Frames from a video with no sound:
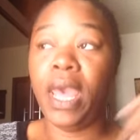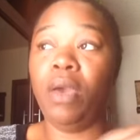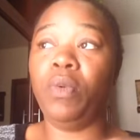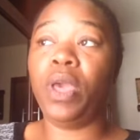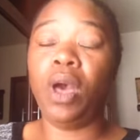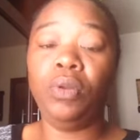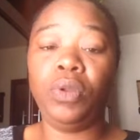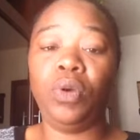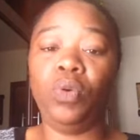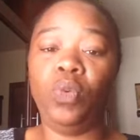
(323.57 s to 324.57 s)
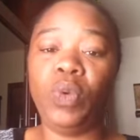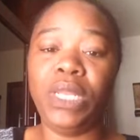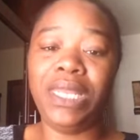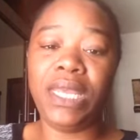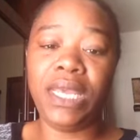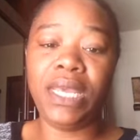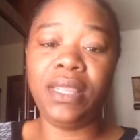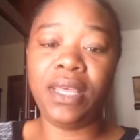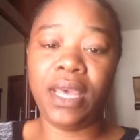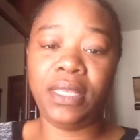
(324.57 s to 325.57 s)
And we all know we
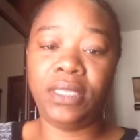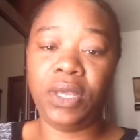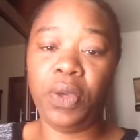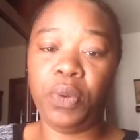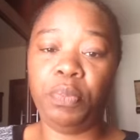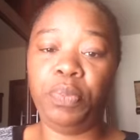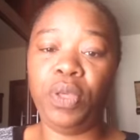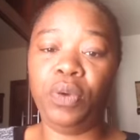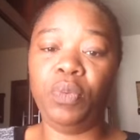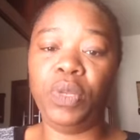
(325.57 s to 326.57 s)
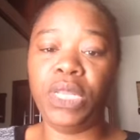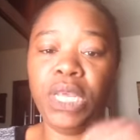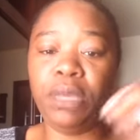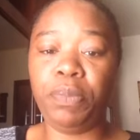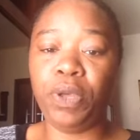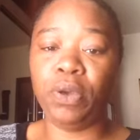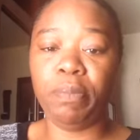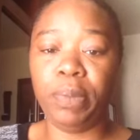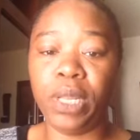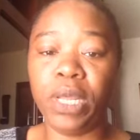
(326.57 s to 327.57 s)
need that to help pure. We need pure
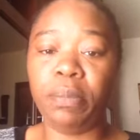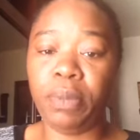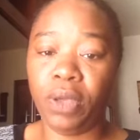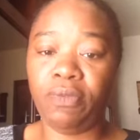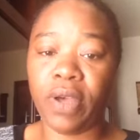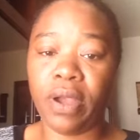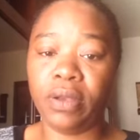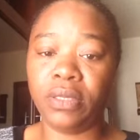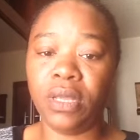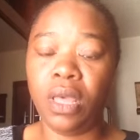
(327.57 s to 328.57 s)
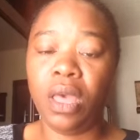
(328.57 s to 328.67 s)
blood purifiers.